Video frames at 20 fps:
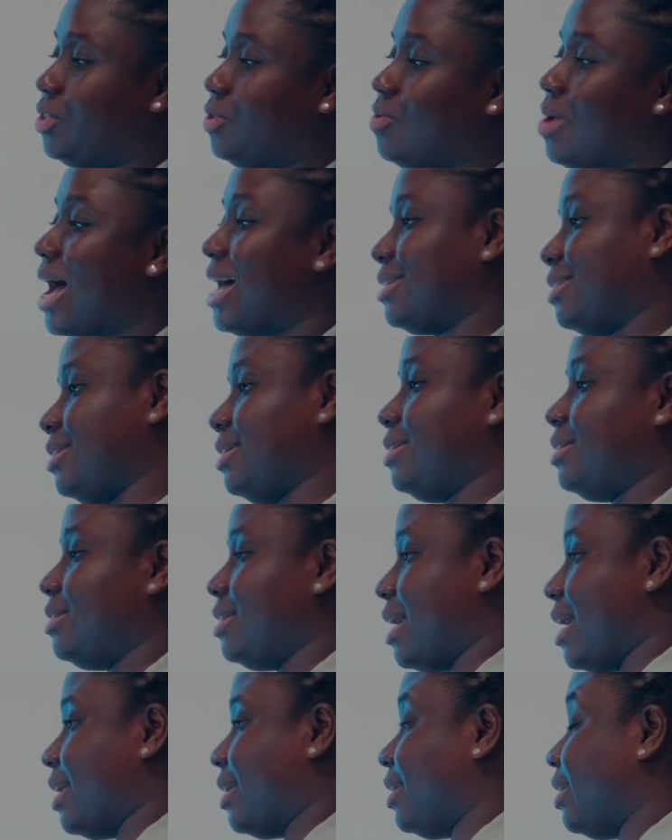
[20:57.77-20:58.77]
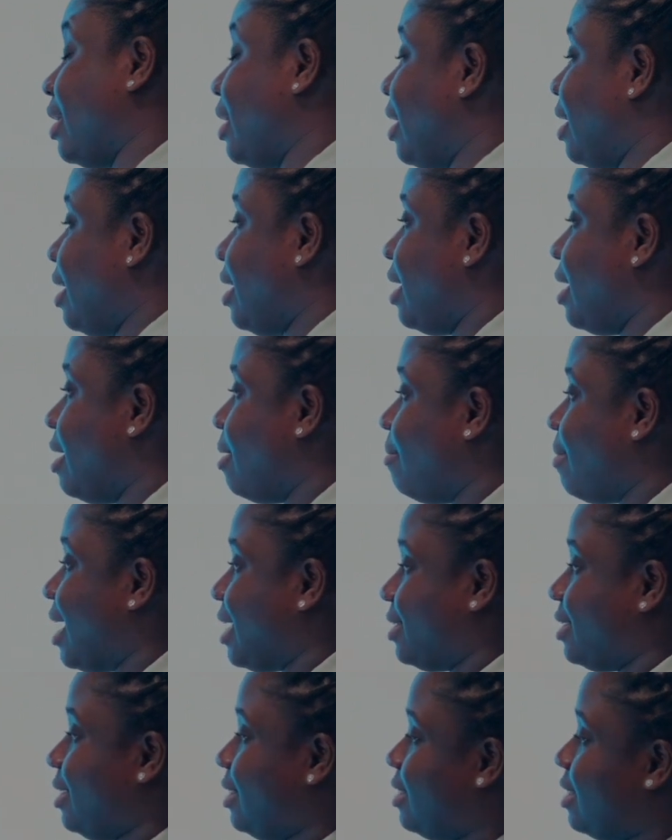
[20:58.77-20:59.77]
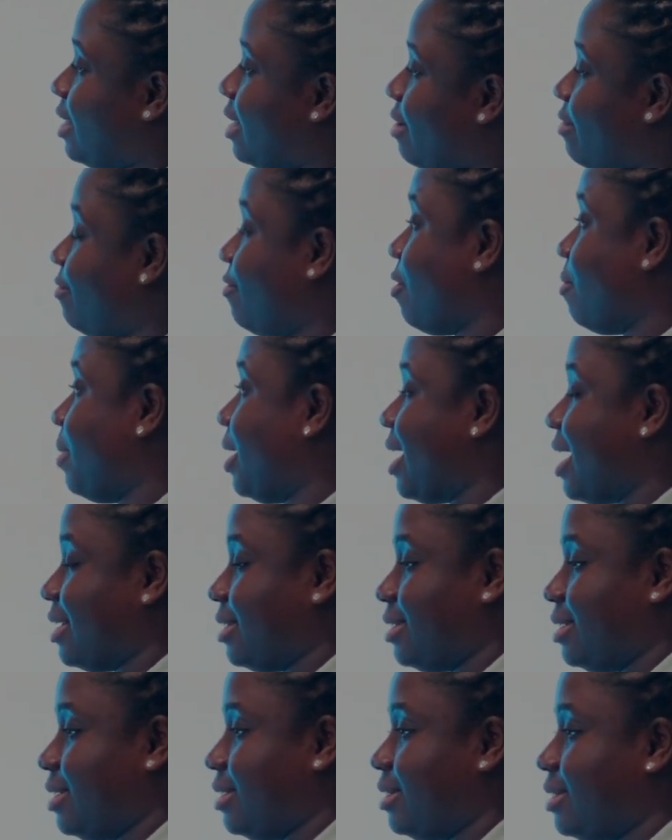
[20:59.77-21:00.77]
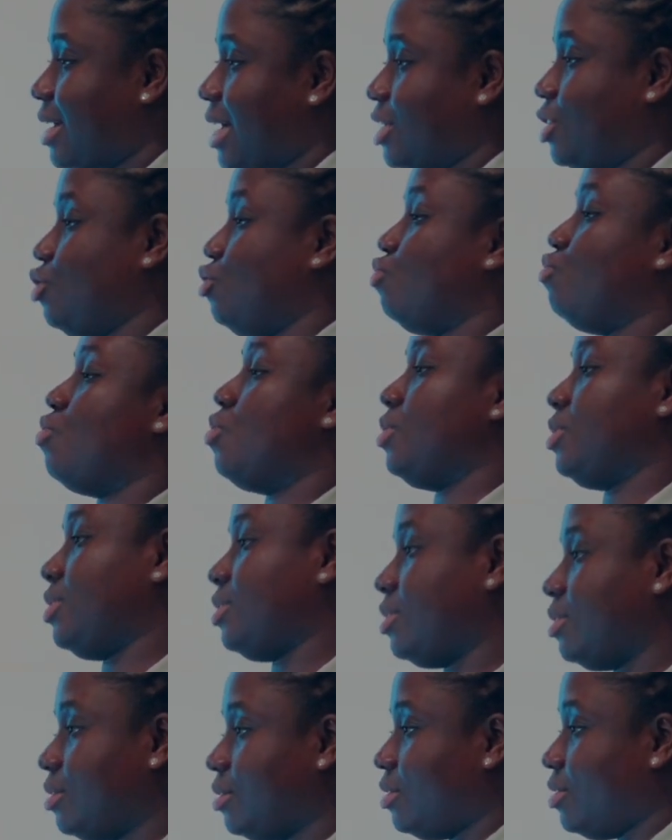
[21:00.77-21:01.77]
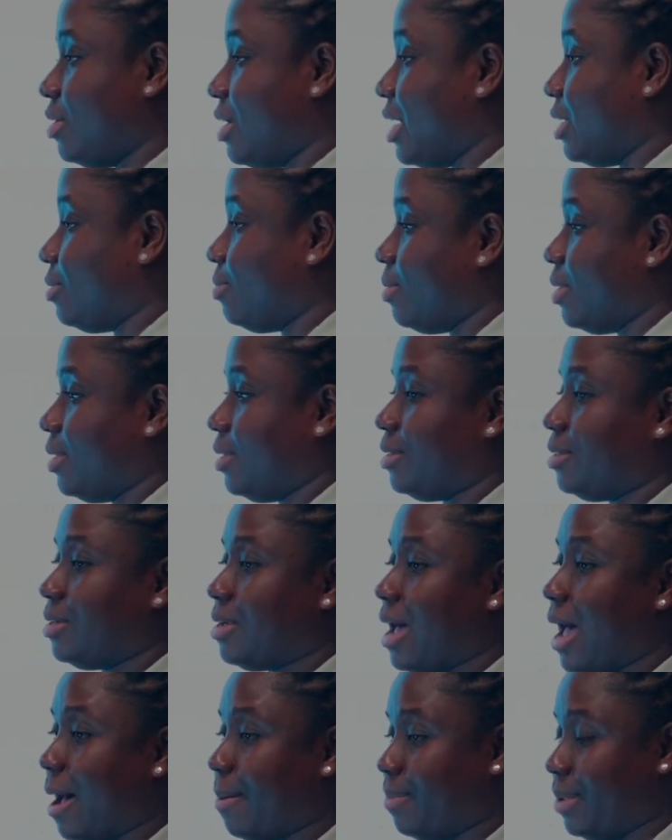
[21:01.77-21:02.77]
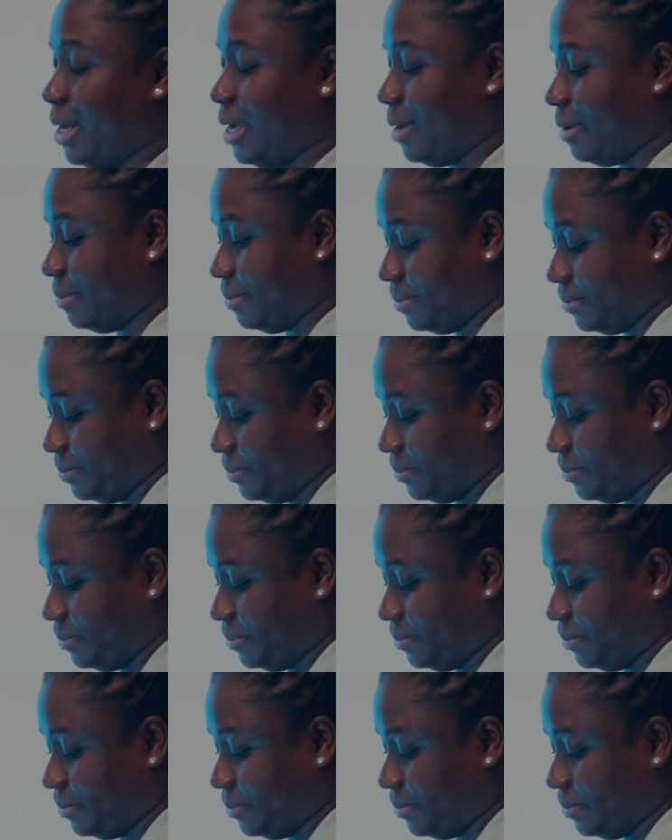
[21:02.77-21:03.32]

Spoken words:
into acids like acetic and formic acids as you use. So that's what's happening.